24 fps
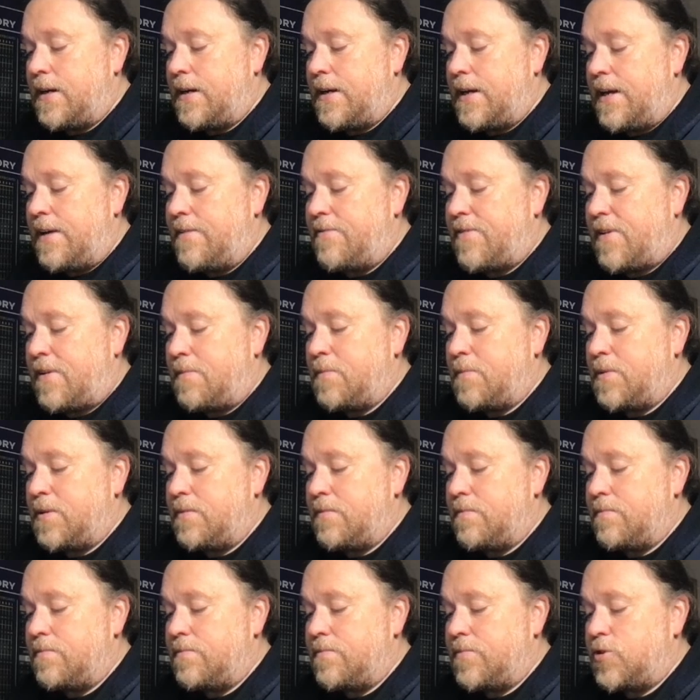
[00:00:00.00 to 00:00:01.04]
if I'm
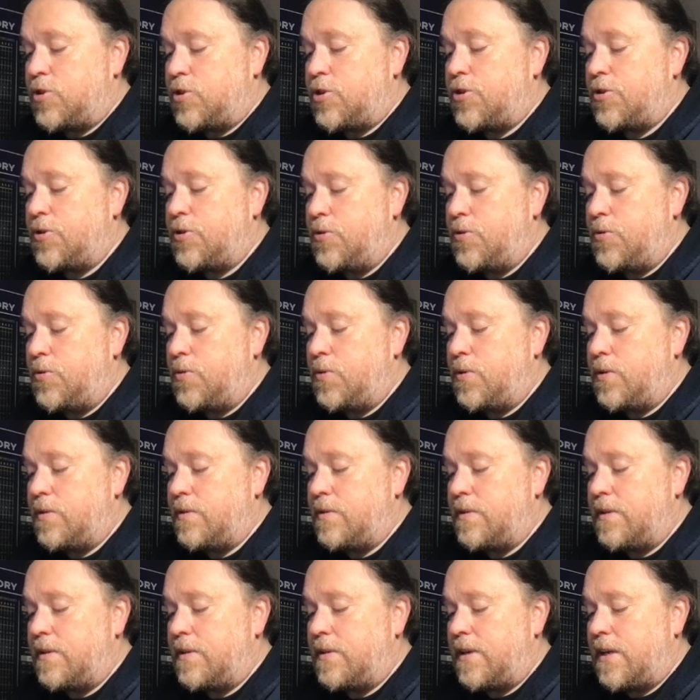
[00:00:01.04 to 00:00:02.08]
2,
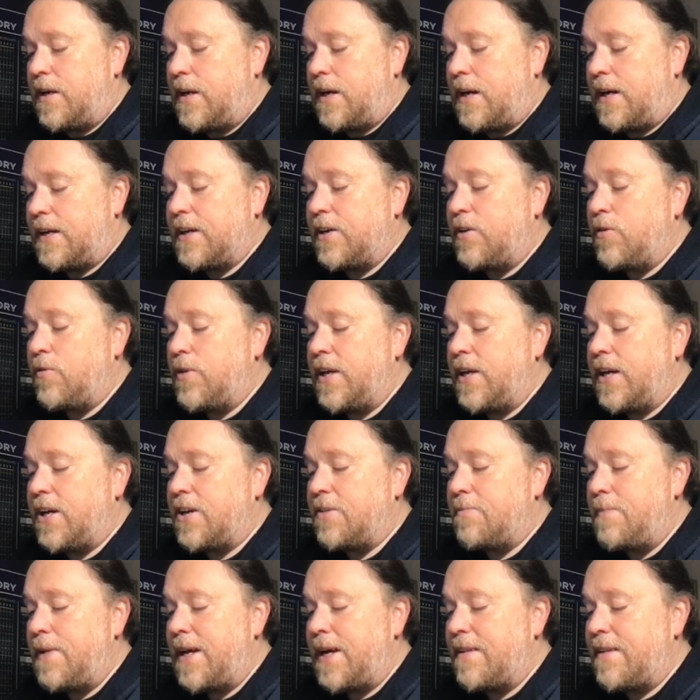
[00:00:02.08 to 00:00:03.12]
I can only
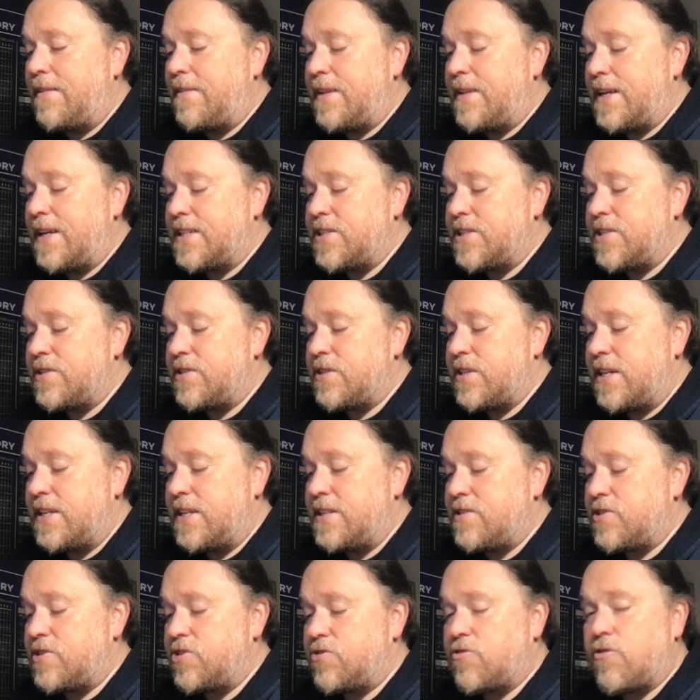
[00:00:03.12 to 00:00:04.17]
commit this.
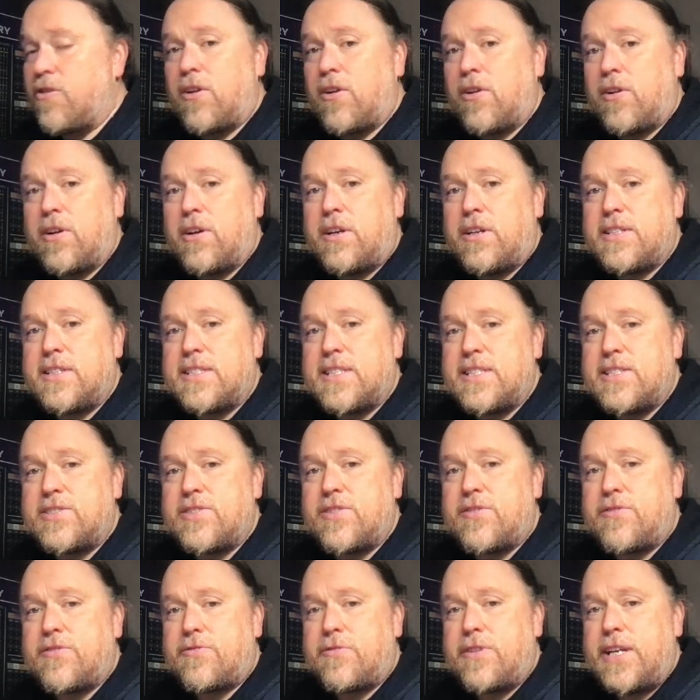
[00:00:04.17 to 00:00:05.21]
It's strong because it's
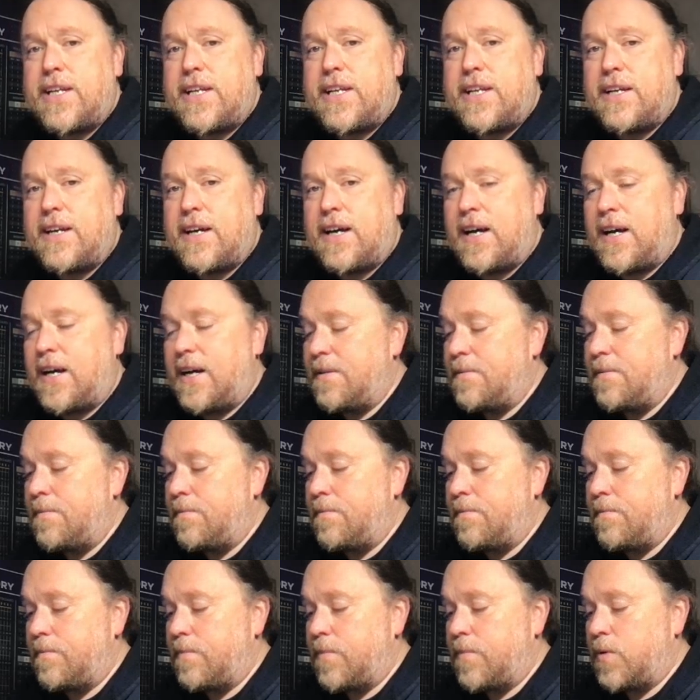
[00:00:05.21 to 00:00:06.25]
3
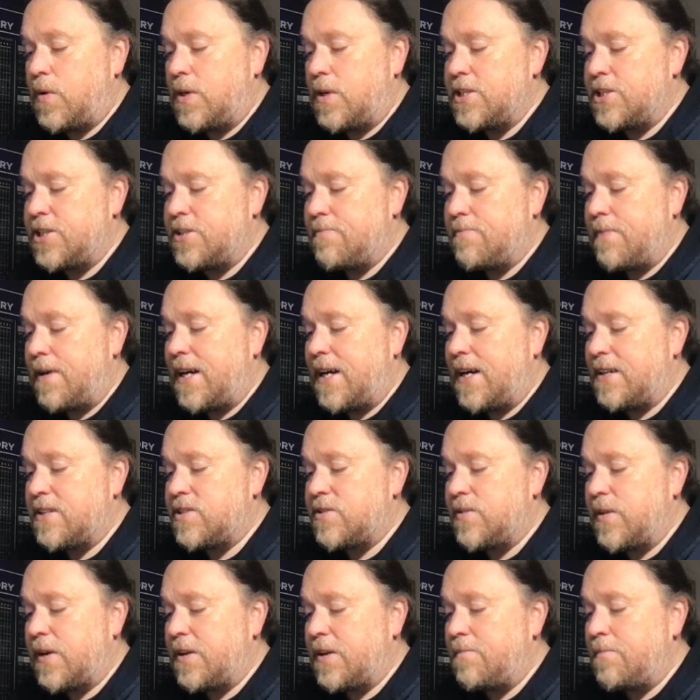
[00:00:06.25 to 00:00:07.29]
question marks,
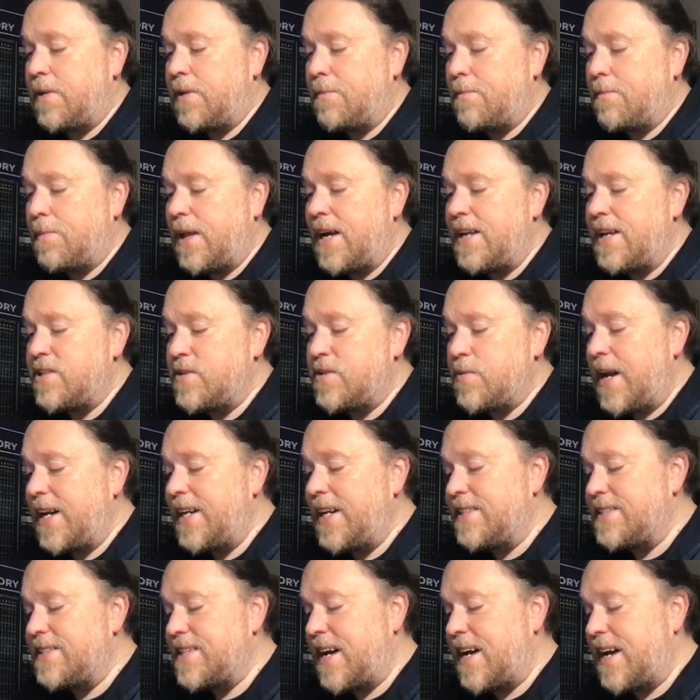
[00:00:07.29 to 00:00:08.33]
so it can be applied to
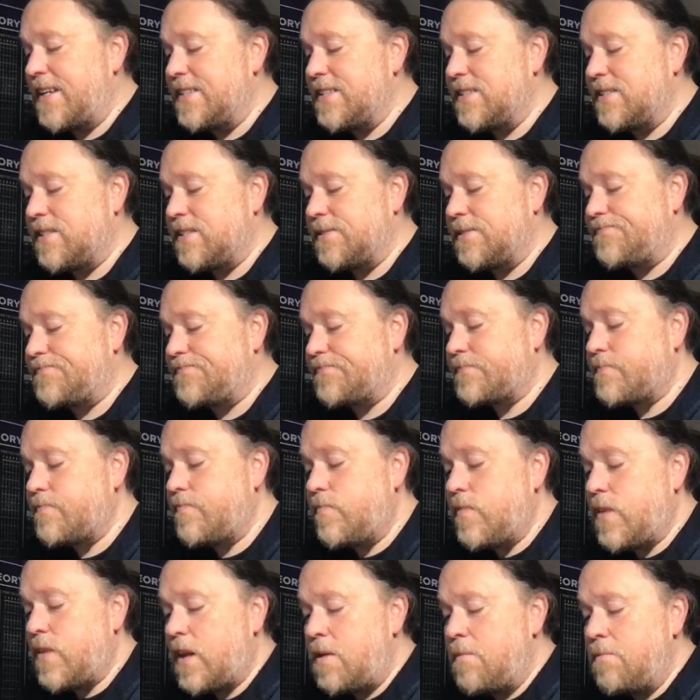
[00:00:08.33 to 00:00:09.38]
any test,
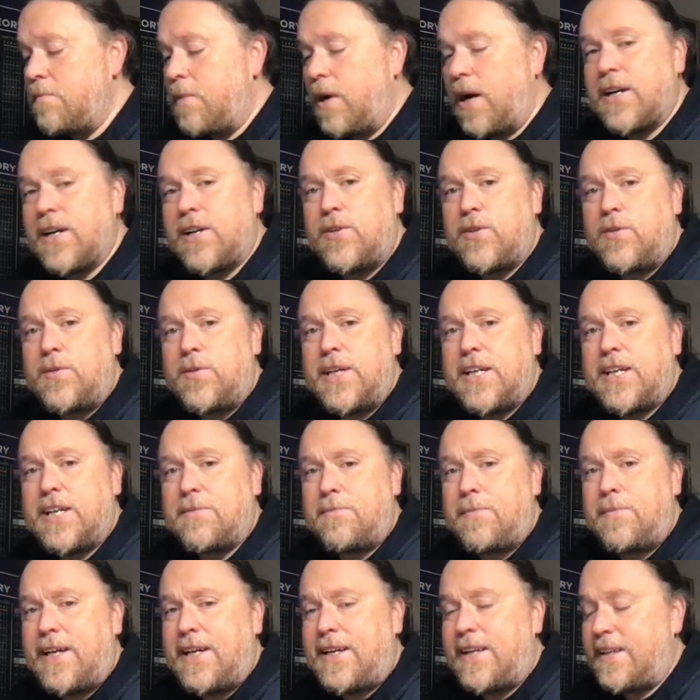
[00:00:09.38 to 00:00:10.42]
but I can only
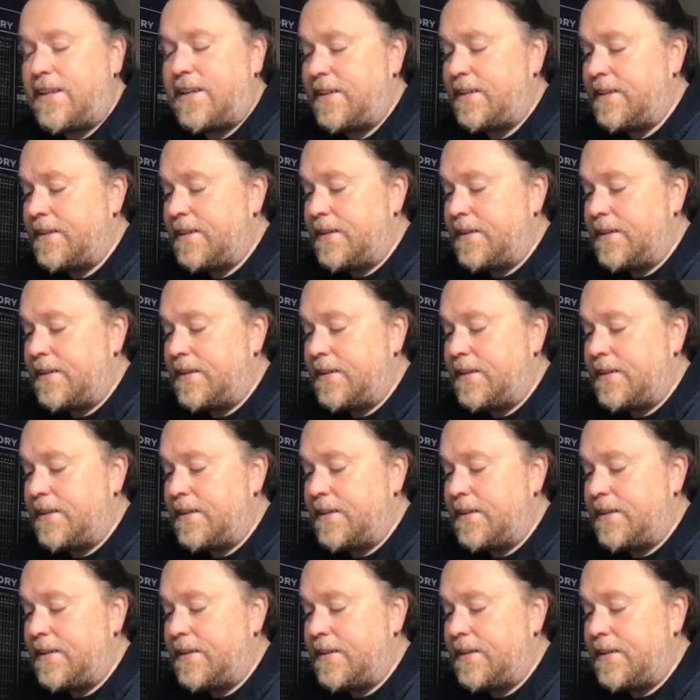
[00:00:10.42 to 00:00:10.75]
commit it